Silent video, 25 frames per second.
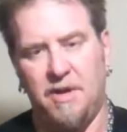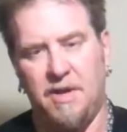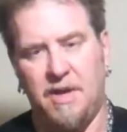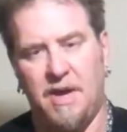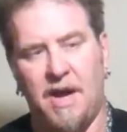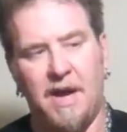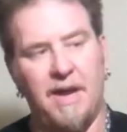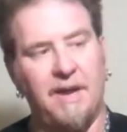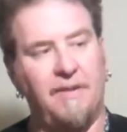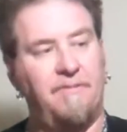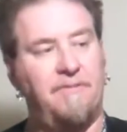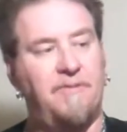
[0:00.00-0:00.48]

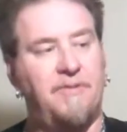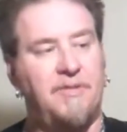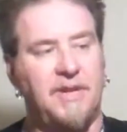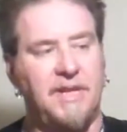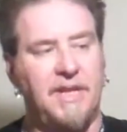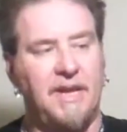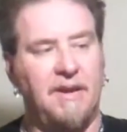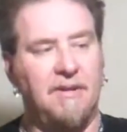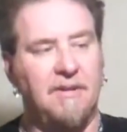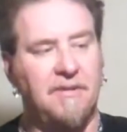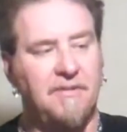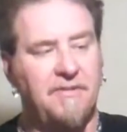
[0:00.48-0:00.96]
I've
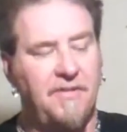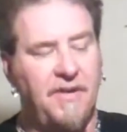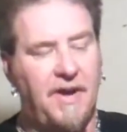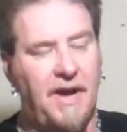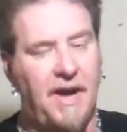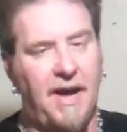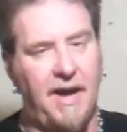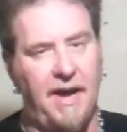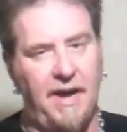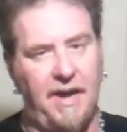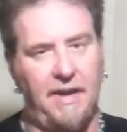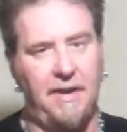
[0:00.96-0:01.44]

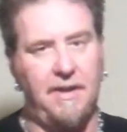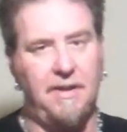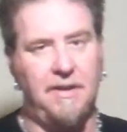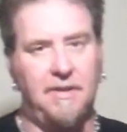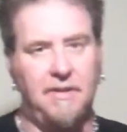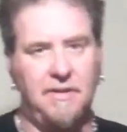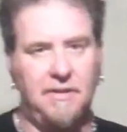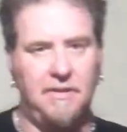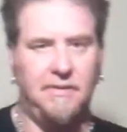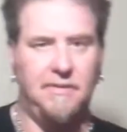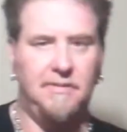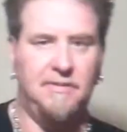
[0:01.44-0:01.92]
clarified
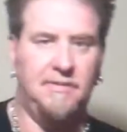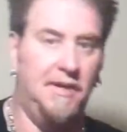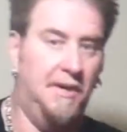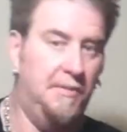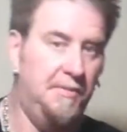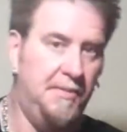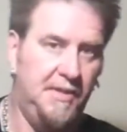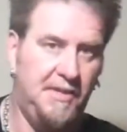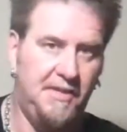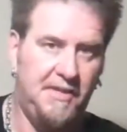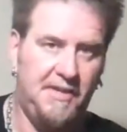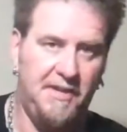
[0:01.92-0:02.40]
some
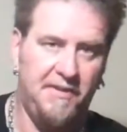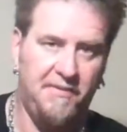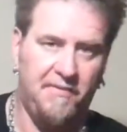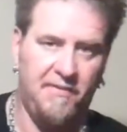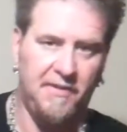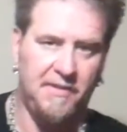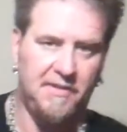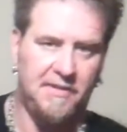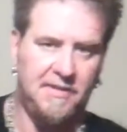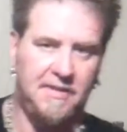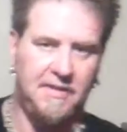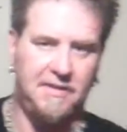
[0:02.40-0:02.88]
of the
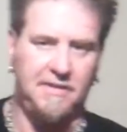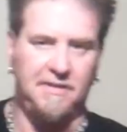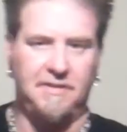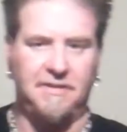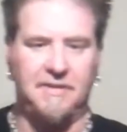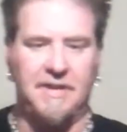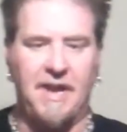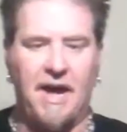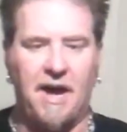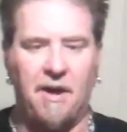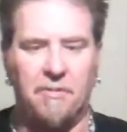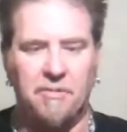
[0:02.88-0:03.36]
differences
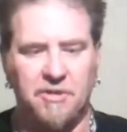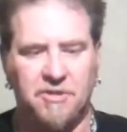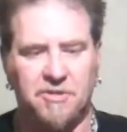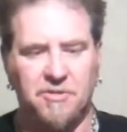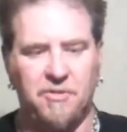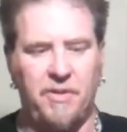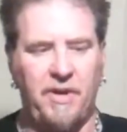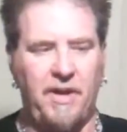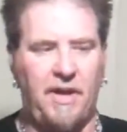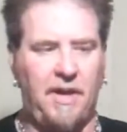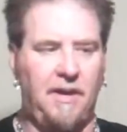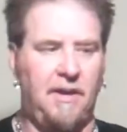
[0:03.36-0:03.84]
now
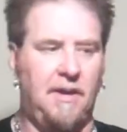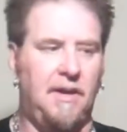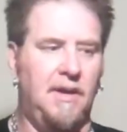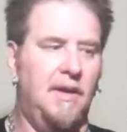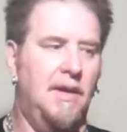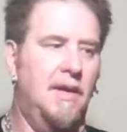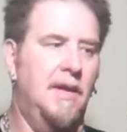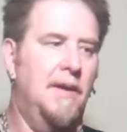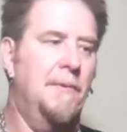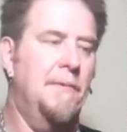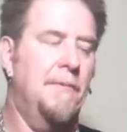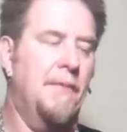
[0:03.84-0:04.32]
between
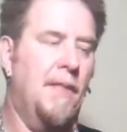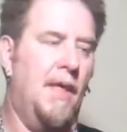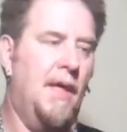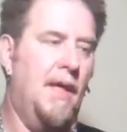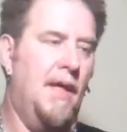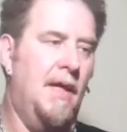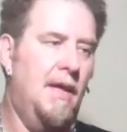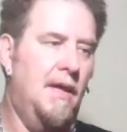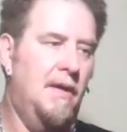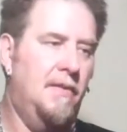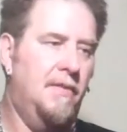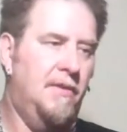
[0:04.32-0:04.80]

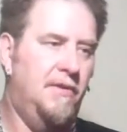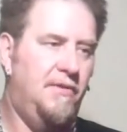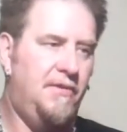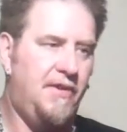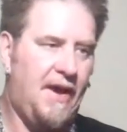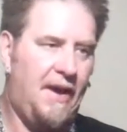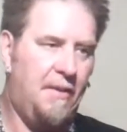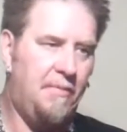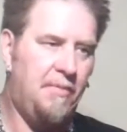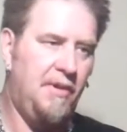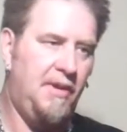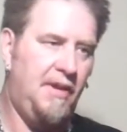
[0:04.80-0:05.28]
the
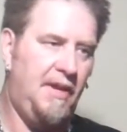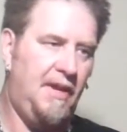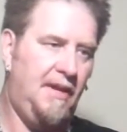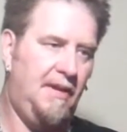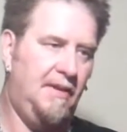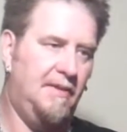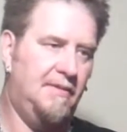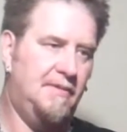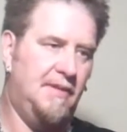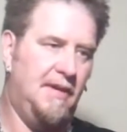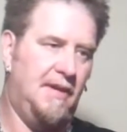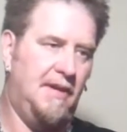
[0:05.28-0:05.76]

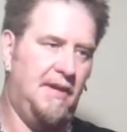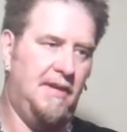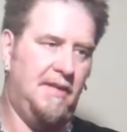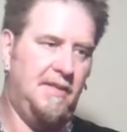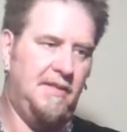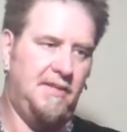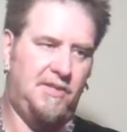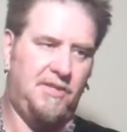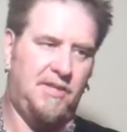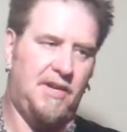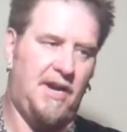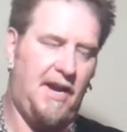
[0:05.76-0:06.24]
Japanese,
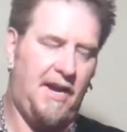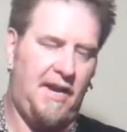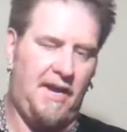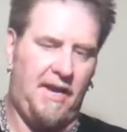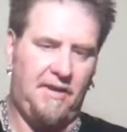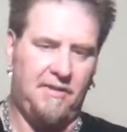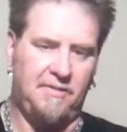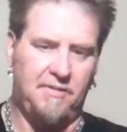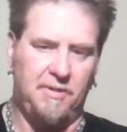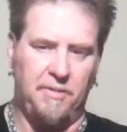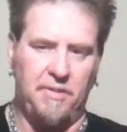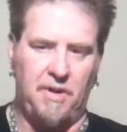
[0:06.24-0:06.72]
the
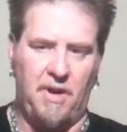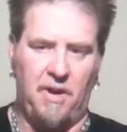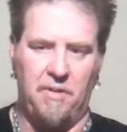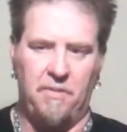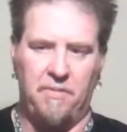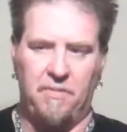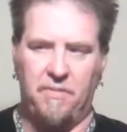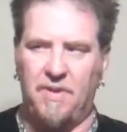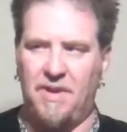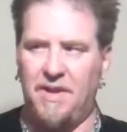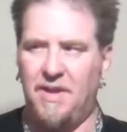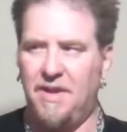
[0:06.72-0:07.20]
Chinese, are,
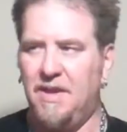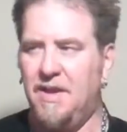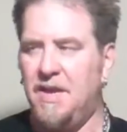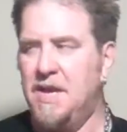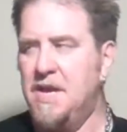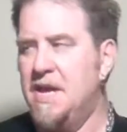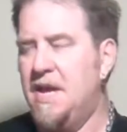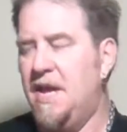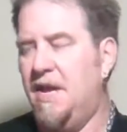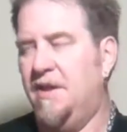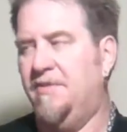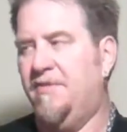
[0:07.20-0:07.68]

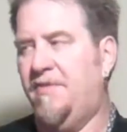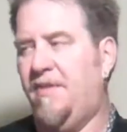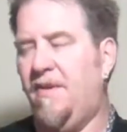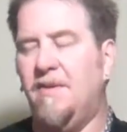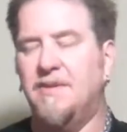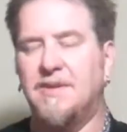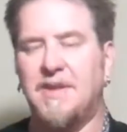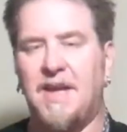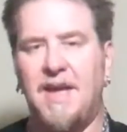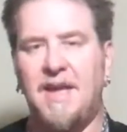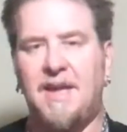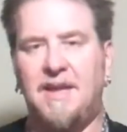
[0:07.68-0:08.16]
as far
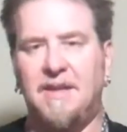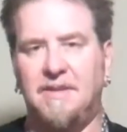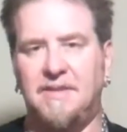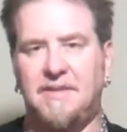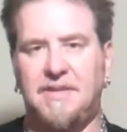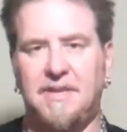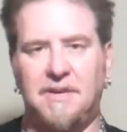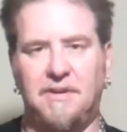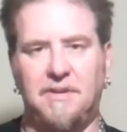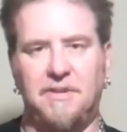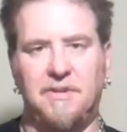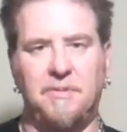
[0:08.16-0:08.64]
as I can
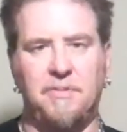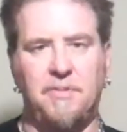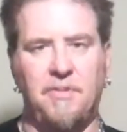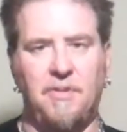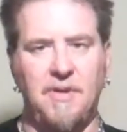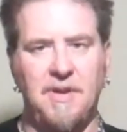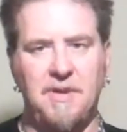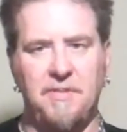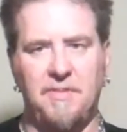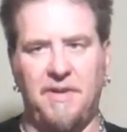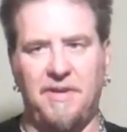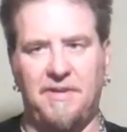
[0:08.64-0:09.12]
tell, they're
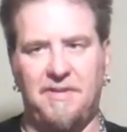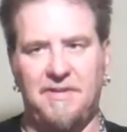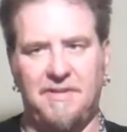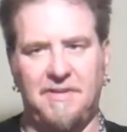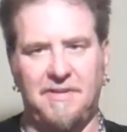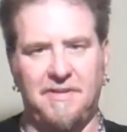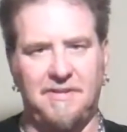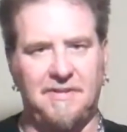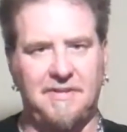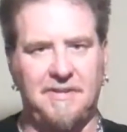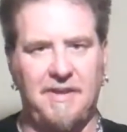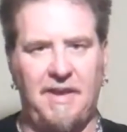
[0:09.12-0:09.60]
pretty much
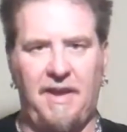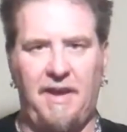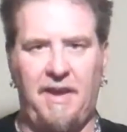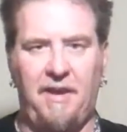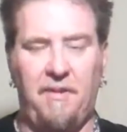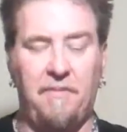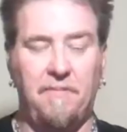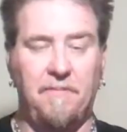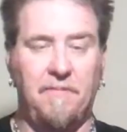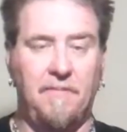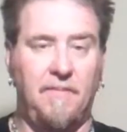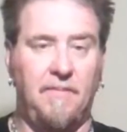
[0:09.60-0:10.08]
the
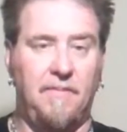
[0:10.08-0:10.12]
same.